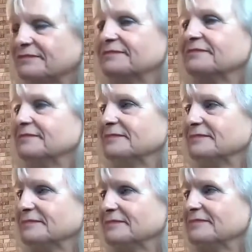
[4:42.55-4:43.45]

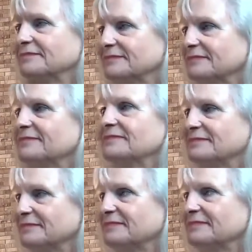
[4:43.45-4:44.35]

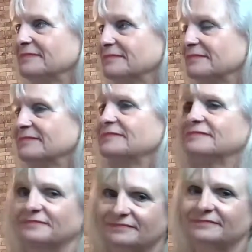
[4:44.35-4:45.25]

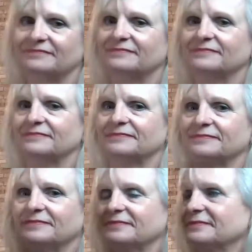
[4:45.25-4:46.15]

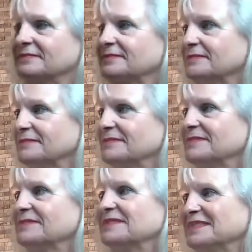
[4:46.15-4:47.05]

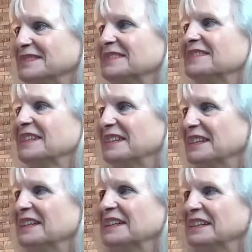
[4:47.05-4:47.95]

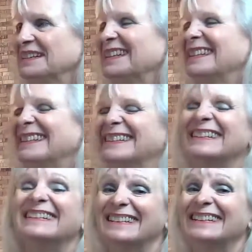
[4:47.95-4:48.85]

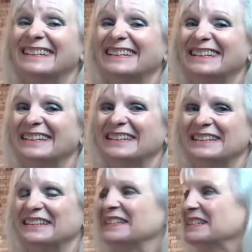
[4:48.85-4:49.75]

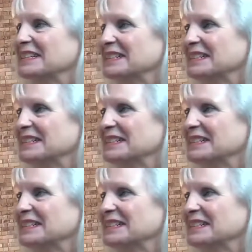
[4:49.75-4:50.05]
(not speaking)